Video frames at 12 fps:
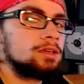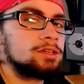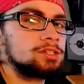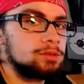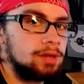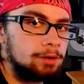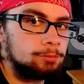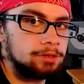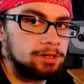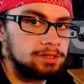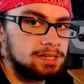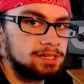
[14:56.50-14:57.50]
So now we're
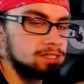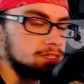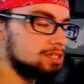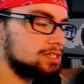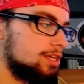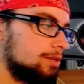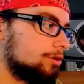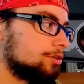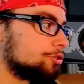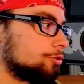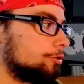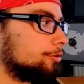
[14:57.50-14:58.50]
going to test the Steam
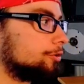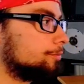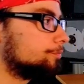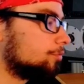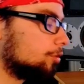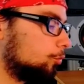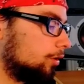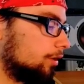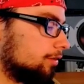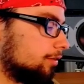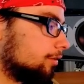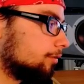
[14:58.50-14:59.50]
controller
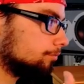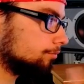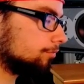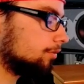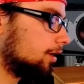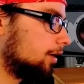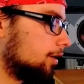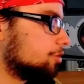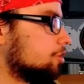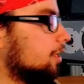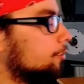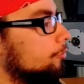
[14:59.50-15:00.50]
with
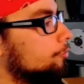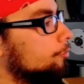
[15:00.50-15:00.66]
Shadow of